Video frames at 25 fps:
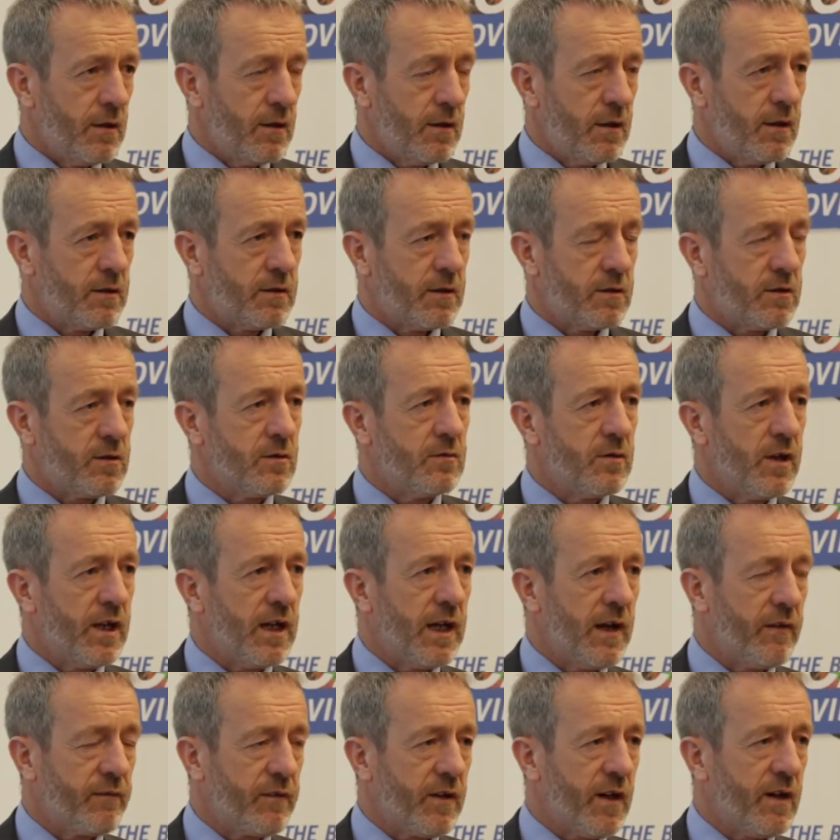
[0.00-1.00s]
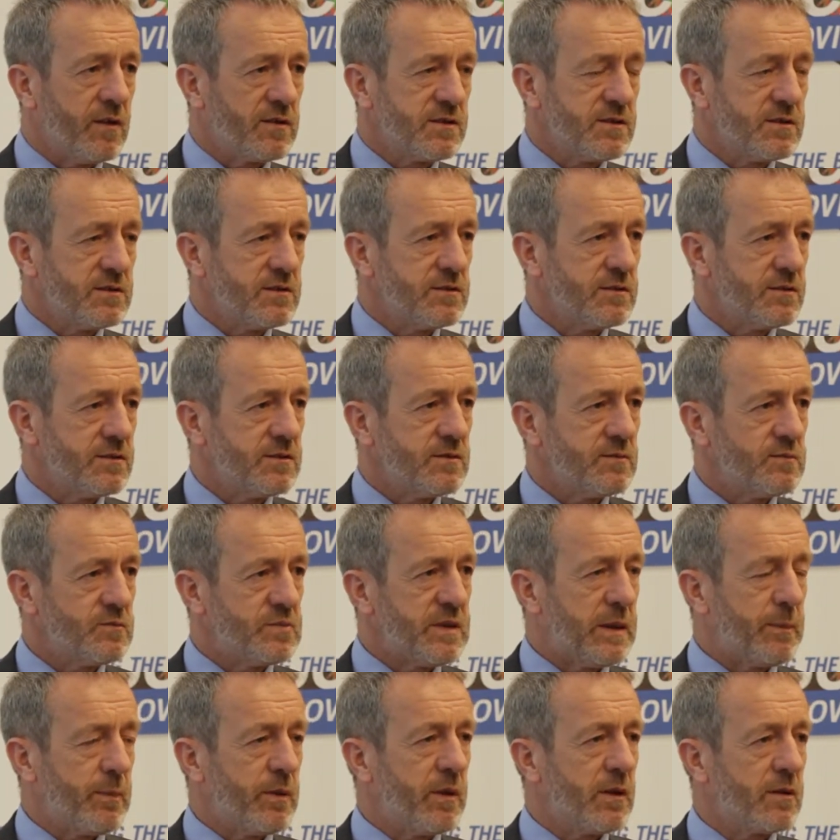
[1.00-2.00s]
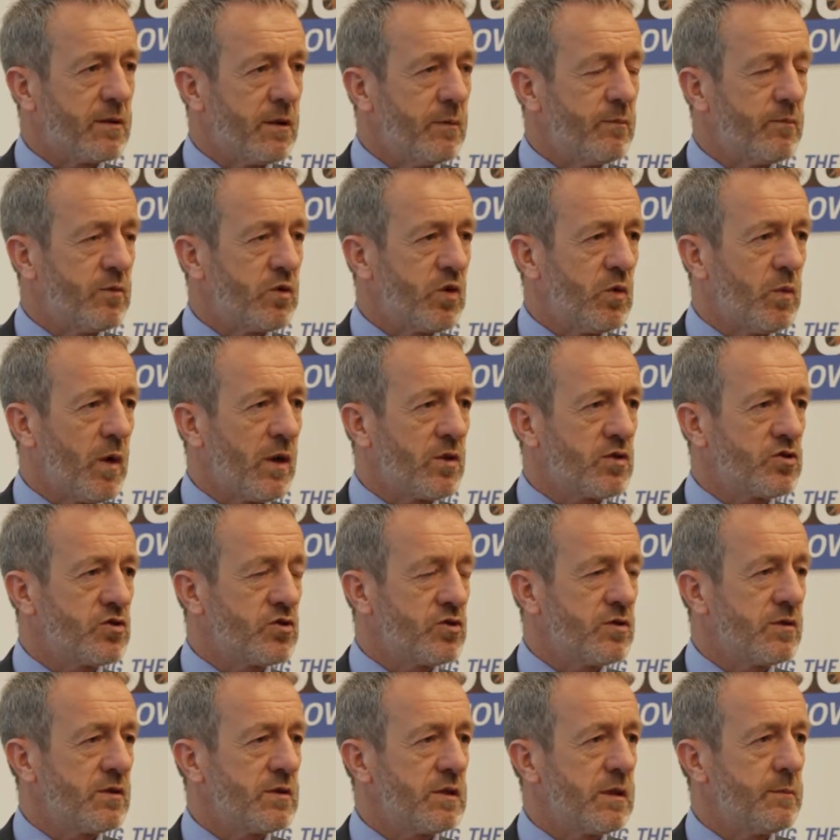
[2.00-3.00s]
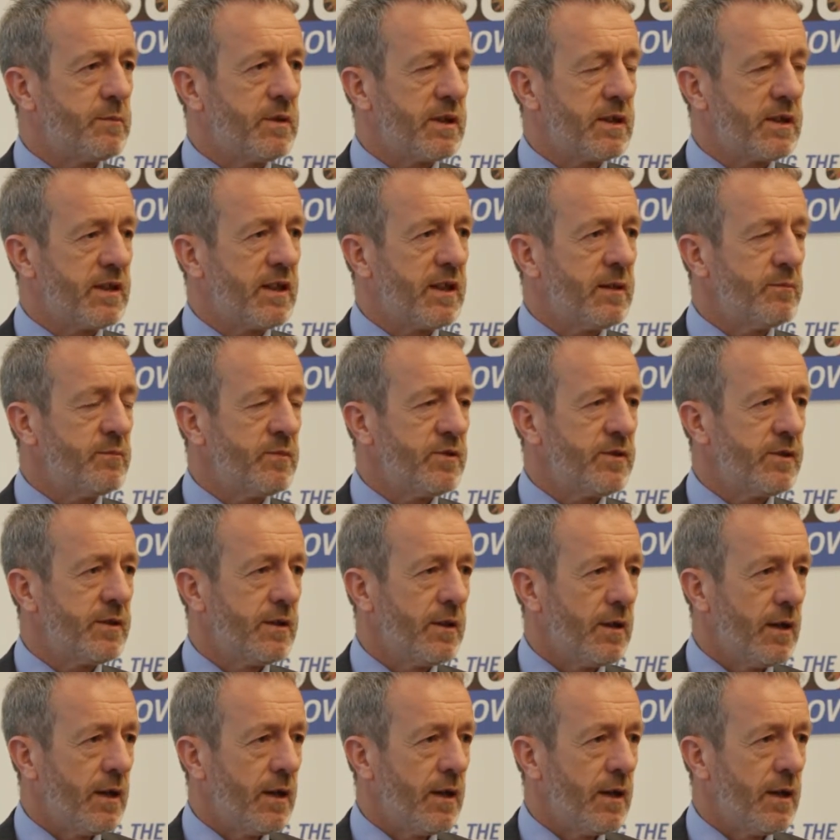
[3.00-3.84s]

82,500 people come to watch the big games,